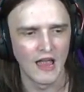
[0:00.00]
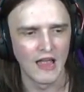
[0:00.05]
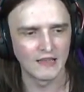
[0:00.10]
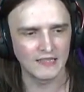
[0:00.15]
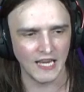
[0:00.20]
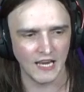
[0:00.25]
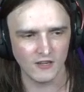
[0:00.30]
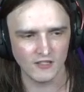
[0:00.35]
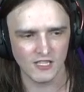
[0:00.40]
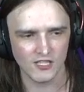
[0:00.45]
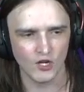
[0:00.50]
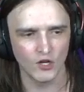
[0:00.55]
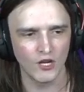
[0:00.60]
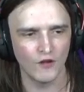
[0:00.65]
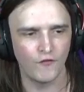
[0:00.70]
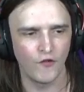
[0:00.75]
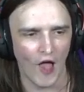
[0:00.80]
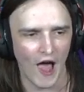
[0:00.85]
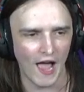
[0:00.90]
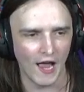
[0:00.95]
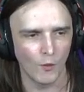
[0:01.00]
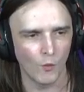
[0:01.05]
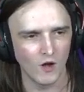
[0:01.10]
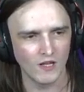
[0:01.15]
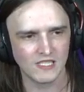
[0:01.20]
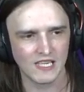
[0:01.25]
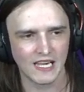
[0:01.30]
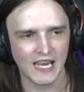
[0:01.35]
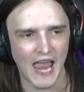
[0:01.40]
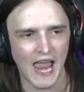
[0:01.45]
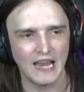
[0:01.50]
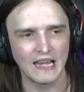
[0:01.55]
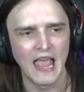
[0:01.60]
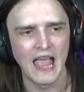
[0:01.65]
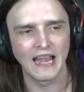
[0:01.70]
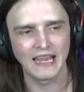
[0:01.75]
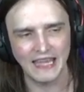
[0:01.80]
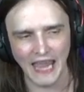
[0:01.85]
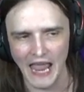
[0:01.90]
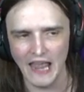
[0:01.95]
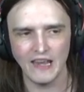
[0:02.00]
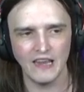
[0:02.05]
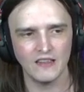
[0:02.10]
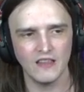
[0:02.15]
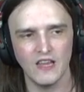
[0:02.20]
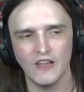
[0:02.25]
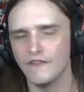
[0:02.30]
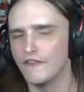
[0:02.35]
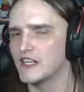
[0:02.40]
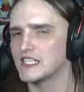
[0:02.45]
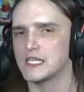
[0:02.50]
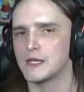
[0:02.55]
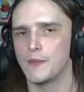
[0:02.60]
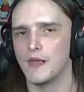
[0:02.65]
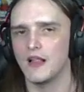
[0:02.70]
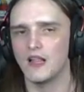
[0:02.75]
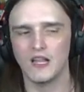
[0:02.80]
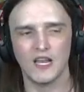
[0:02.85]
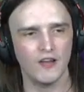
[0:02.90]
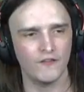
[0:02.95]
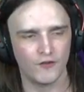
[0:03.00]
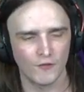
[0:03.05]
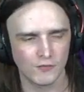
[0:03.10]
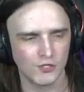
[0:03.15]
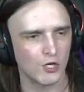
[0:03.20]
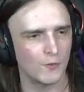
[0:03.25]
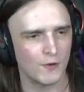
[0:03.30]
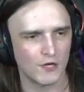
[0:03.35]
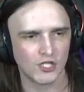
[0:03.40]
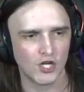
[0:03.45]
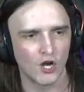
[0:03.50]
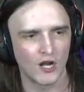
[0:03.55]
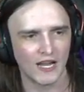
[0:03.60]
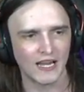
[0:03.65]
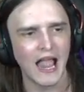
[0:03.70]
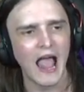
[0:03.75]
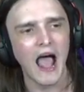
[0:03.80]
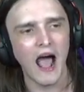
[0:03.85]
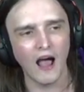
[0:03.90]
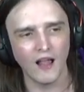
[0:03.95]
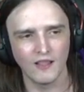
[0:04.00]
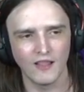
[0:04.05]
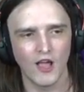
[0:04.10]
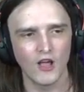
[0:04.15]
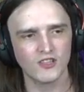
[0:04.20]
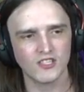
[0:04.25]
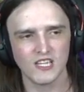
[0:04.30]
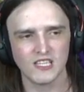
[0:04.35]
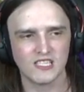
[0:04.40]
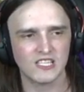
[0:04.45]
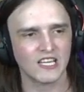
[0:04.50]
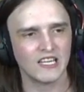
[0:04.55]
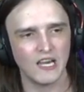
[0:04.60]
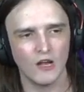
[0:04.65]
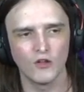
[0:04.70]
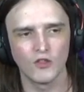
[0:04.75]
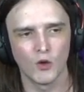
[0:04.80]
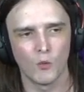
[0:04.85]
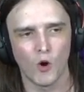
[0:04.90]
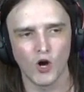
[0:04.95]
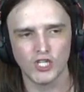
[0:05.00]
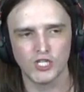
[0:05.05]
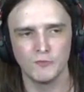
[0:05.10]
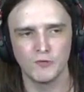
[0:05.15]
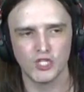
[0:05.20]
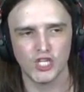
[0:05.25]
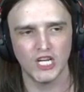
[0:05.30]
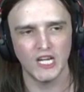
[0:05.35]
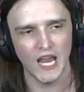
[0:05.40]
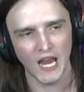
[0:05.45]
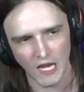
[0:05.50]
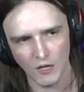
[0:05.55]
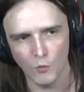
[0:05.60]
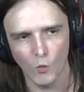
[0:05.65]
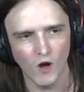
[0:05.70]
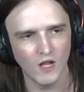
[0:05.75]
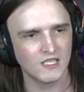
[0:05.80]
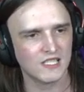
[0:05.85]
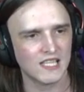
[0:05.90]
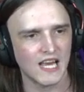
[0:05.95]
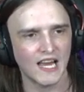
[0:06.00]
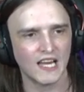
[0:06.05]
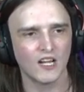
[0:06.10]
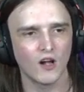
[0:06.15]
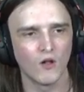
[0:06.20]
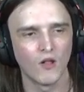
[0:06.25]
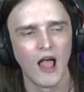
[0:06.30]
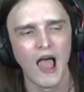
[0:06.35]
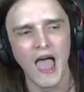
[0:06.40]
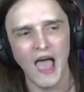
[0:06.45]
Tails is going to fly once again. Getting the invincibility from Supersonic allows us to kill the washing machine in one cycle.